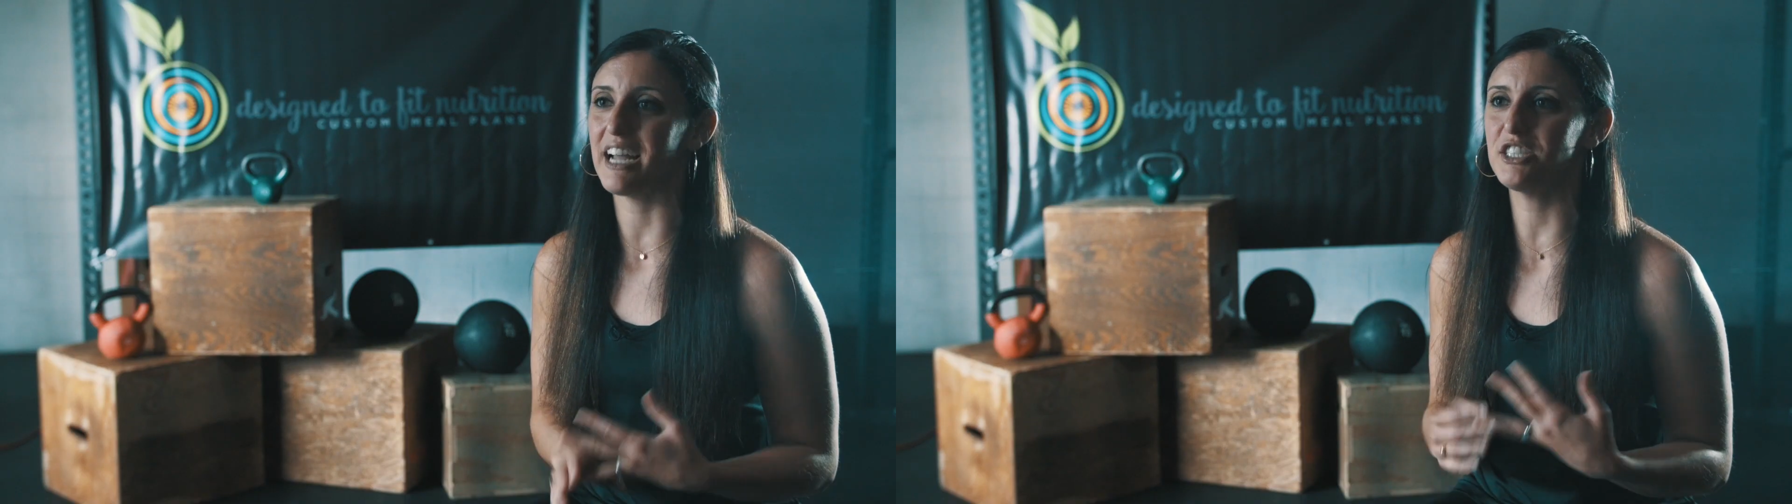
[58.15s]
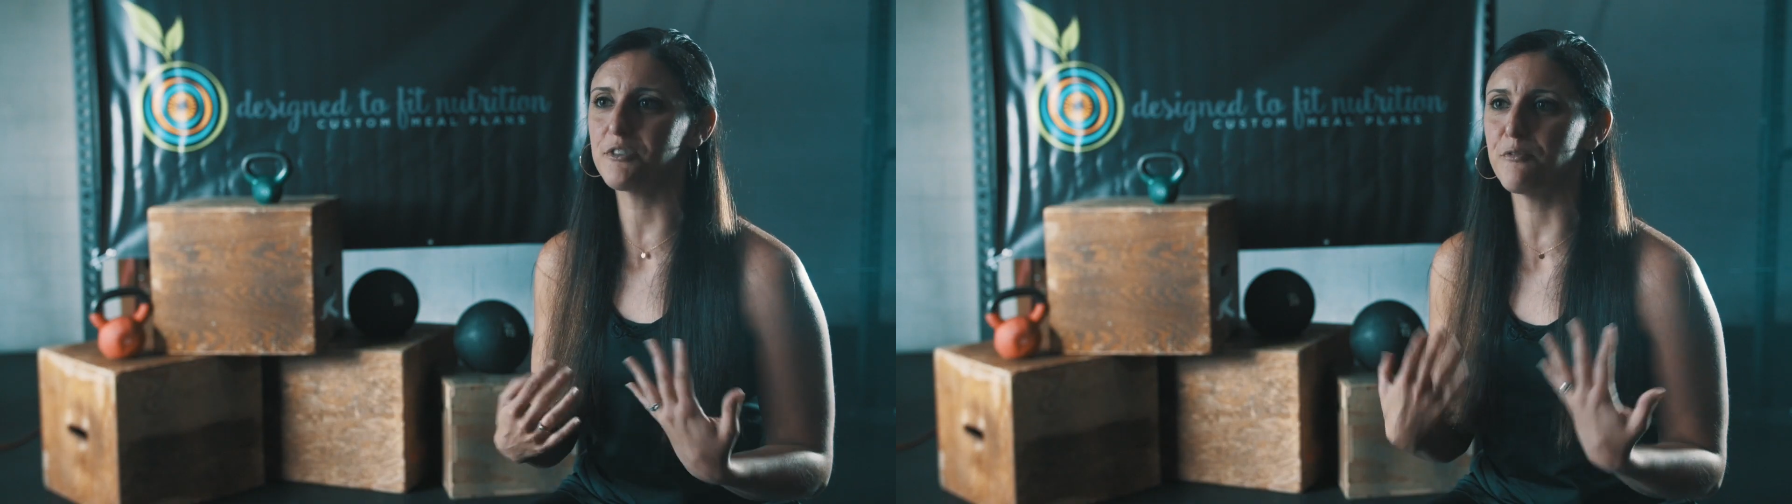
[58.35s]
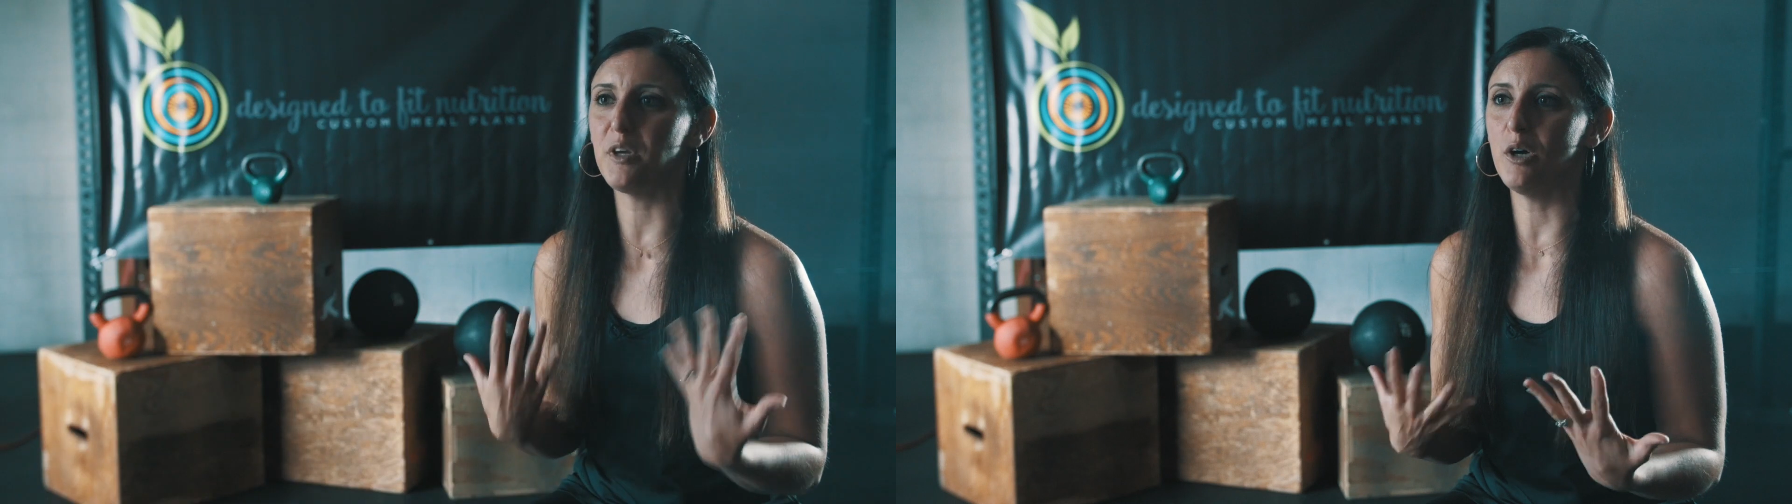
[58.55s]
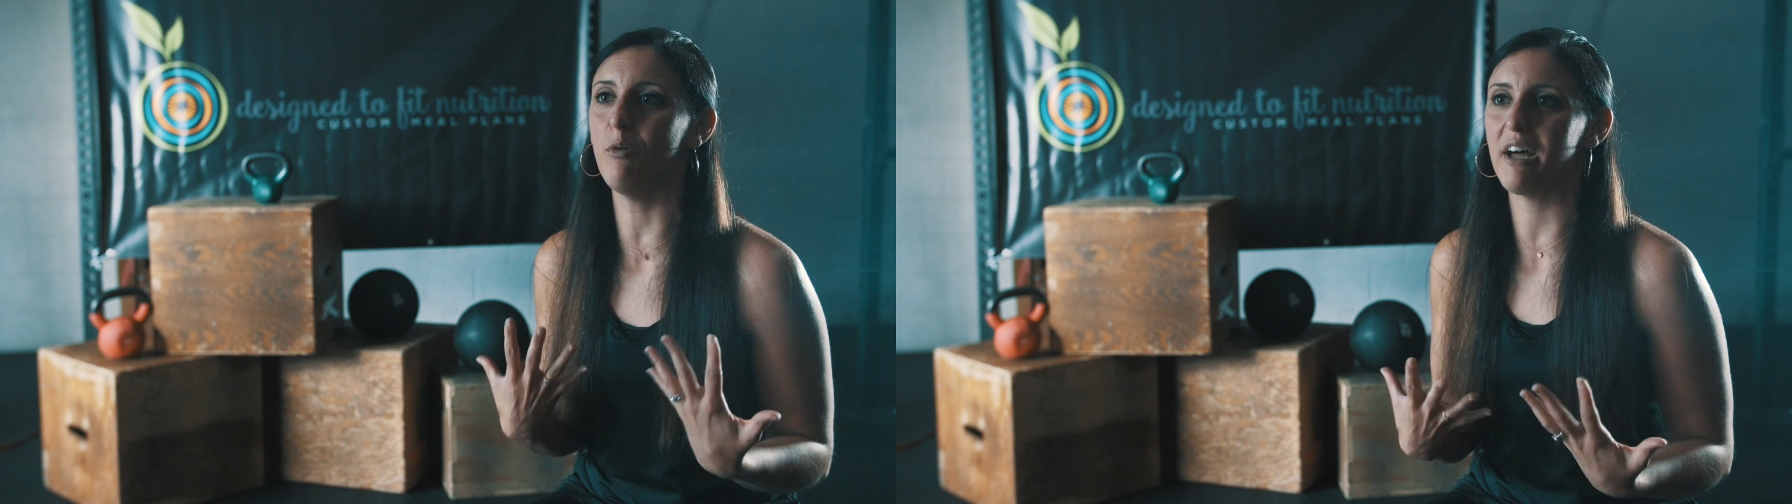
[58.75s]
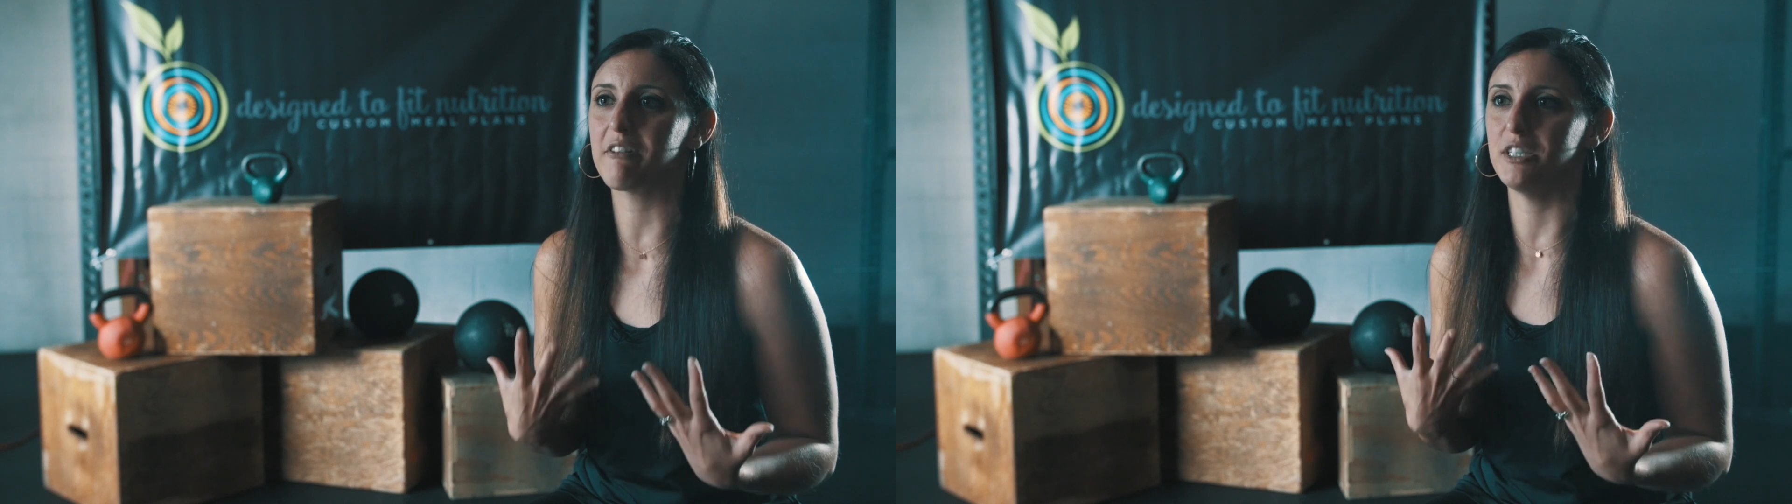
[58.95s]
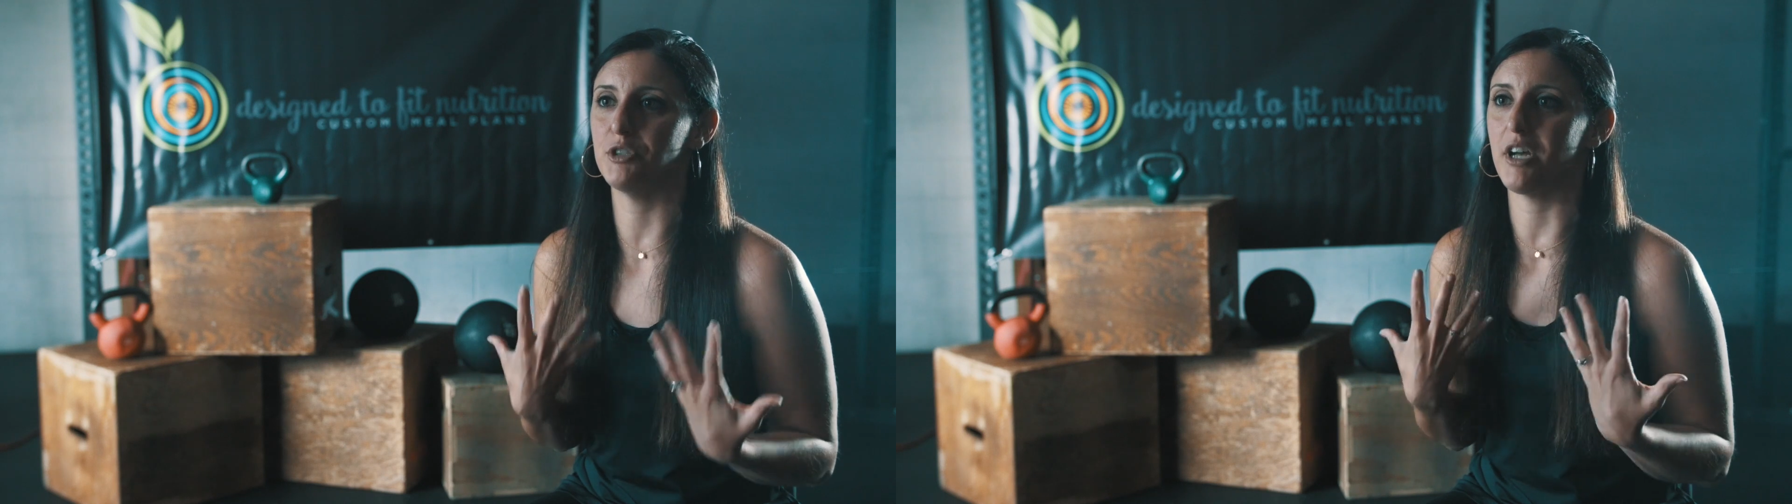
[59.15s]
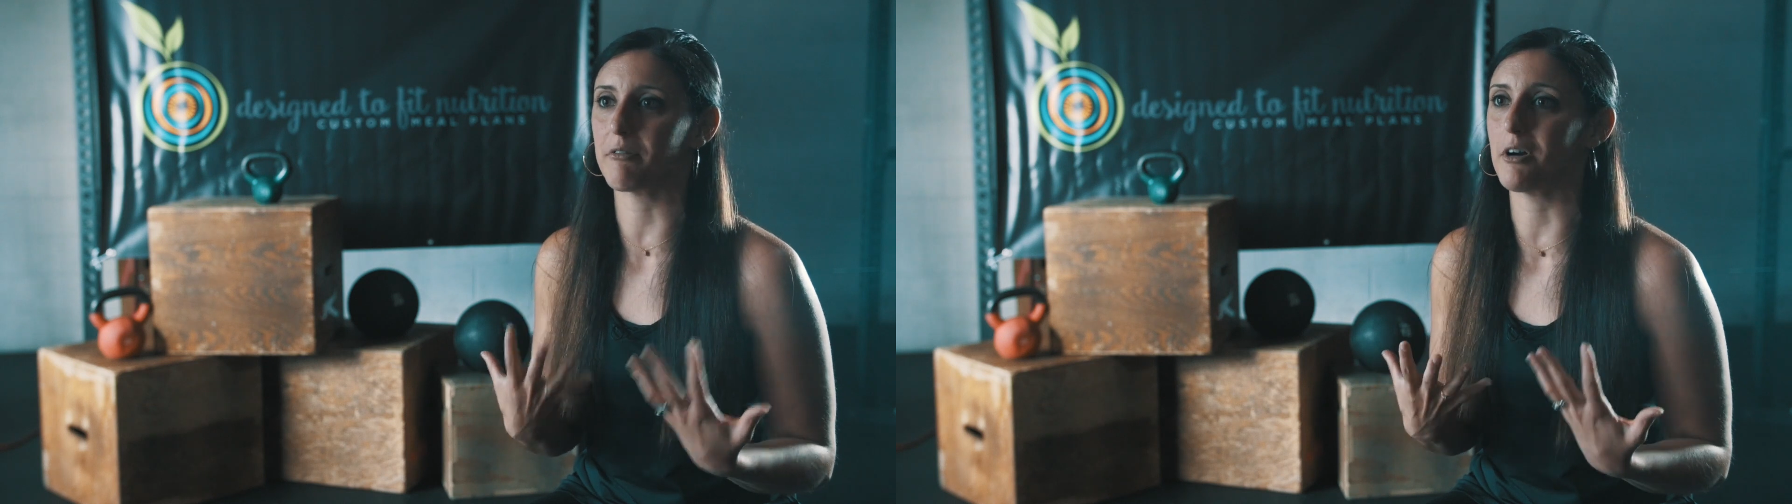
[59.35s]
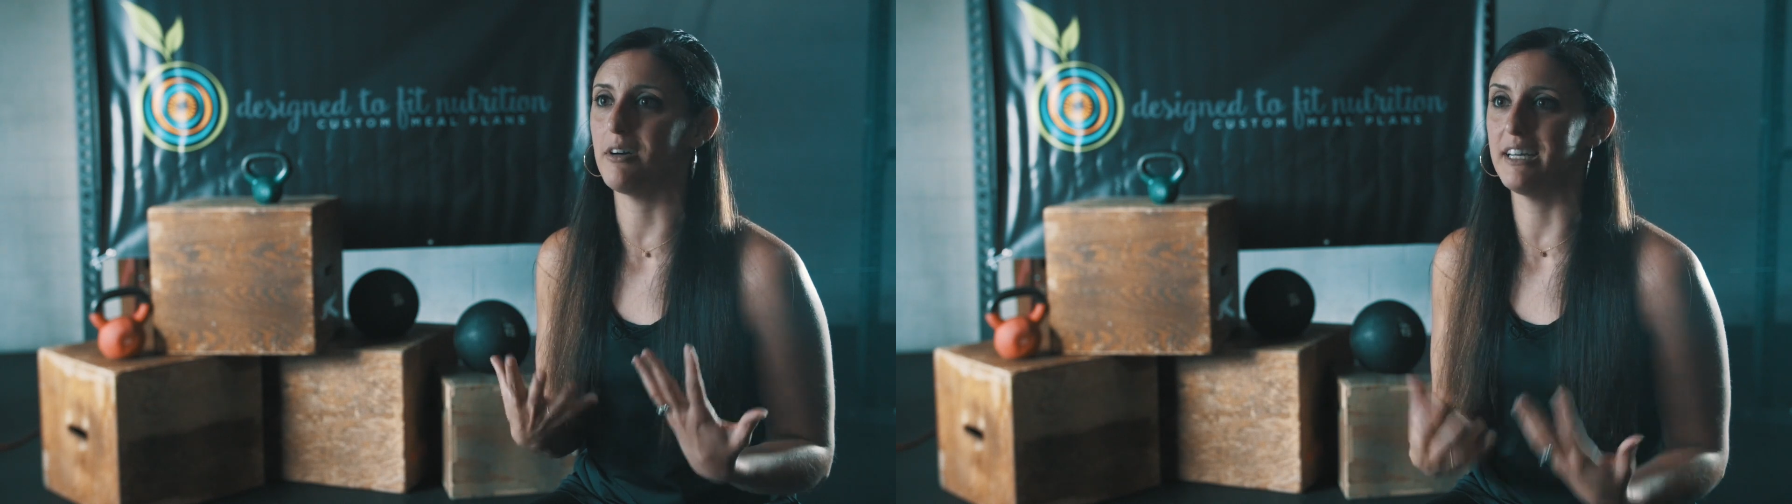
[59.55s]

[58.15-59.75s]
I just feel better in general.